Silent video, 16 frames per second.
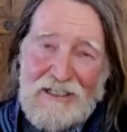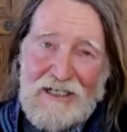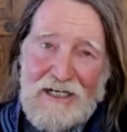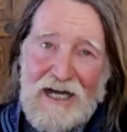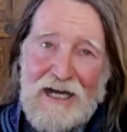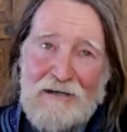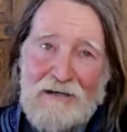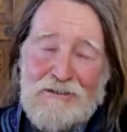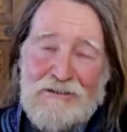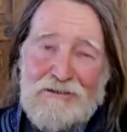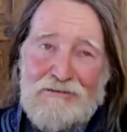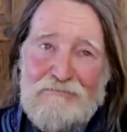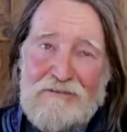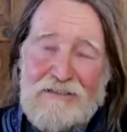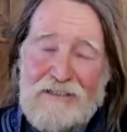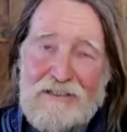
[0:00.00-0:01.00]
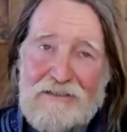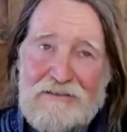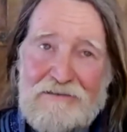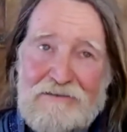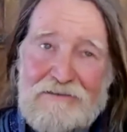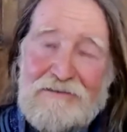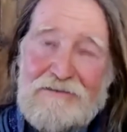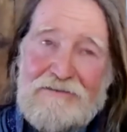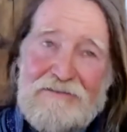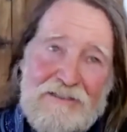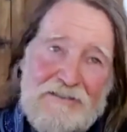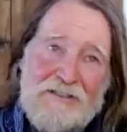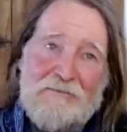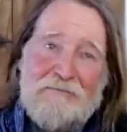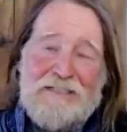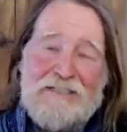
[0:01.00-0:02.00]
How can you tell that
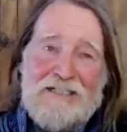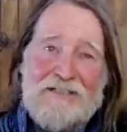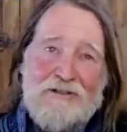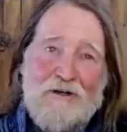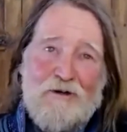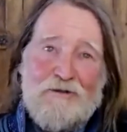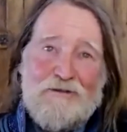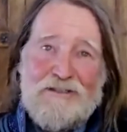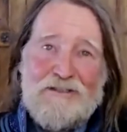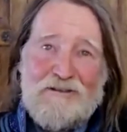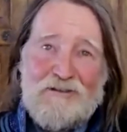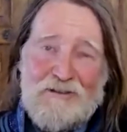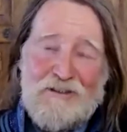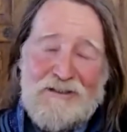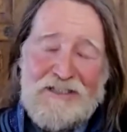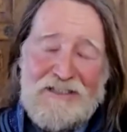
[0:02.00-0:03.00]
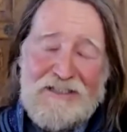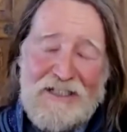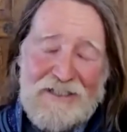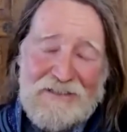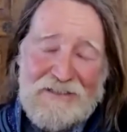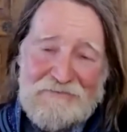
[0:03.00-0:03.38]
somebody knows that they're going to die?